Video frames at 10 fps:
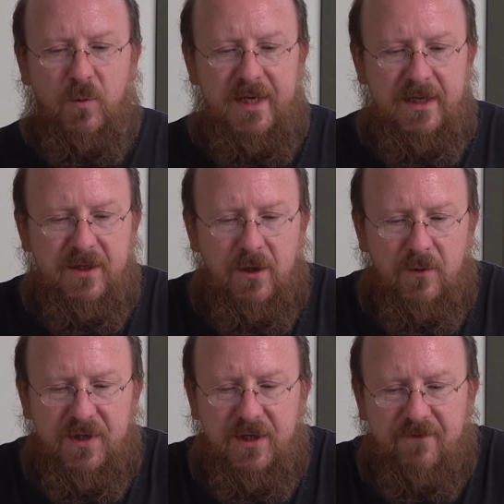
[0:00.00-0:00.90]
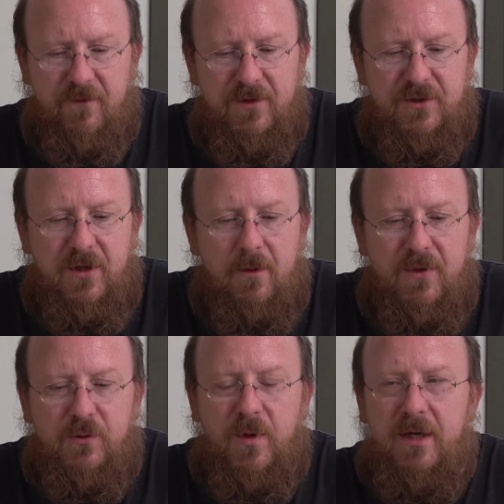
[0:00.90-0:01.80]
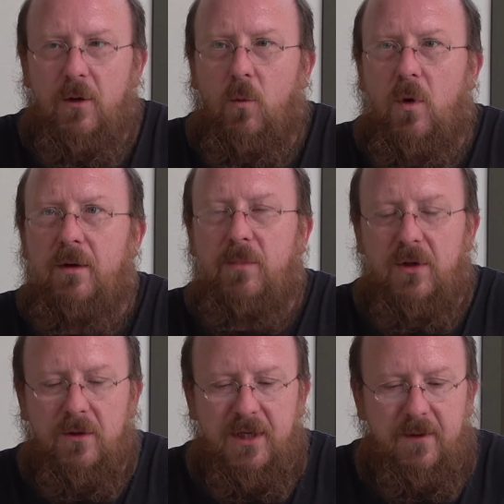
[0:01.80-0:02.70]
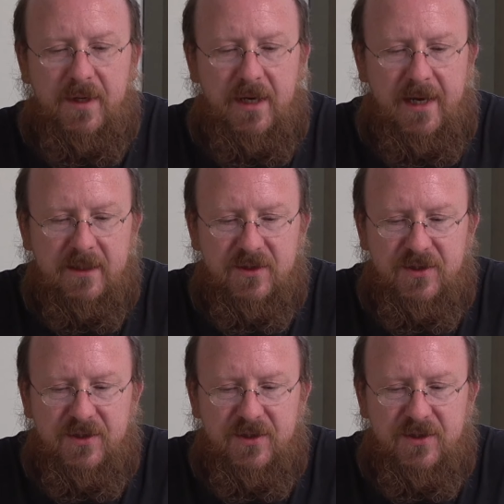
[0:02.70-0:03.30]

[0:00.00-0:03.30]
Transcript: we need to know the difference between one build and the next.